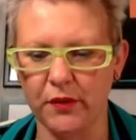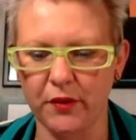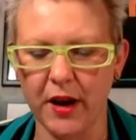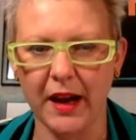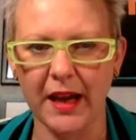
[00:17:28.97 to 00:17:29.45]

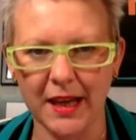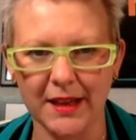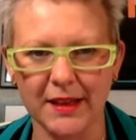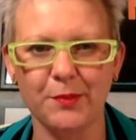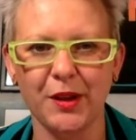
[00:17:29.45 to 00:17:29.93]
for our
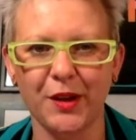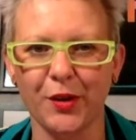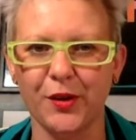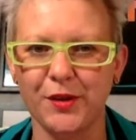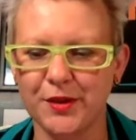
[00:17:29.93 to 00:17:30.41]
kids,
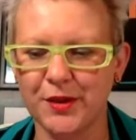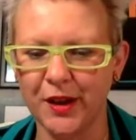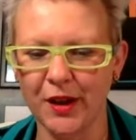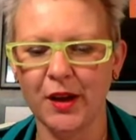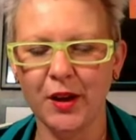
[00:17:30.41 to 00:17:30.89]
because
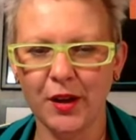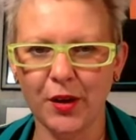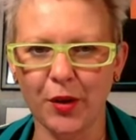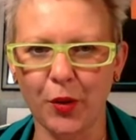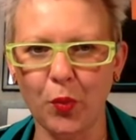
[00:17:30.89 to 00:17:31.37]

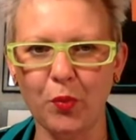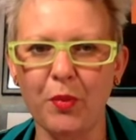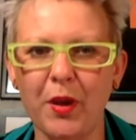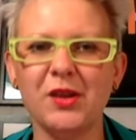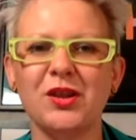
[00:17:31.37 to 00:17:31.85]

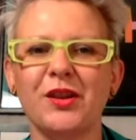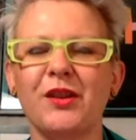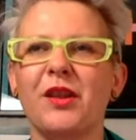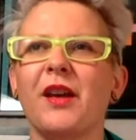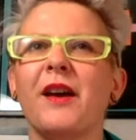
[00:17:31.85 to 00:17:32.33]

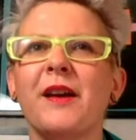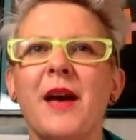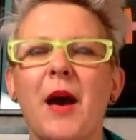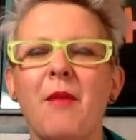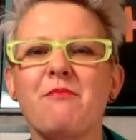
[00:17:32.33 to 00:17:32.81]
imagine the
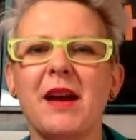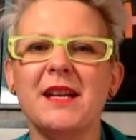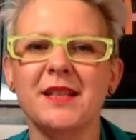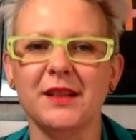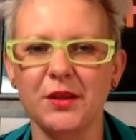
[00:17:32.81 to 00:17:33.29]

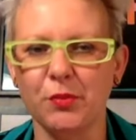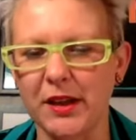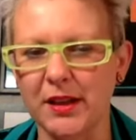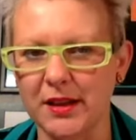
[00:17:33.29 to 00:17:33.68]
amazingness we can